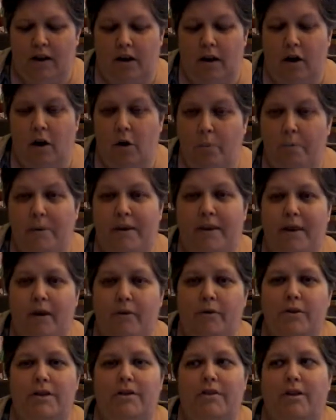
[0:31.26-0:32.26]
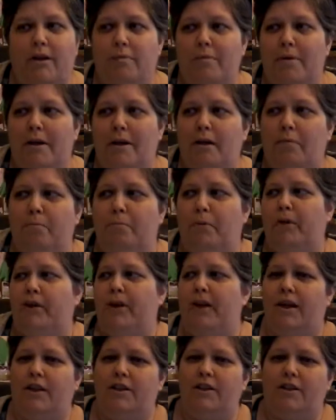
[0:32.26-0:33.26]
hoping that was just going to be a good
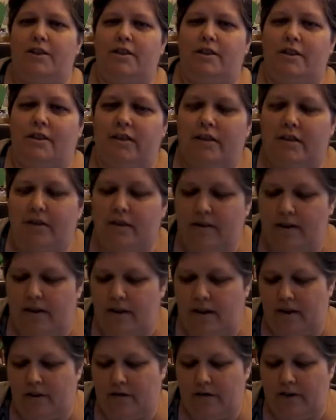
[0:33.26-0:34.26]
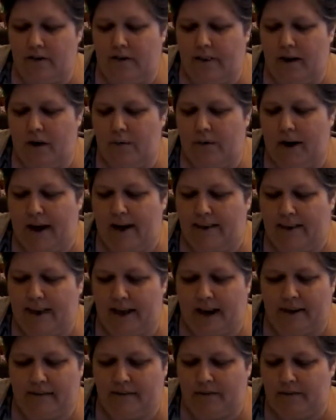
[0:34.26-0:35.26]
book, and I just didn't uh, feel that way at
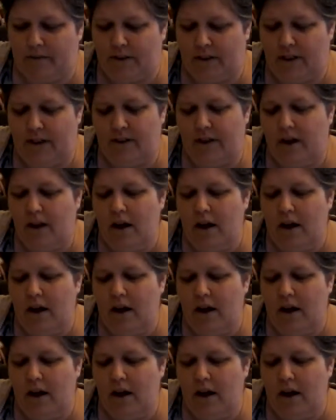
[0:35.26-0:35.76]
the end of it.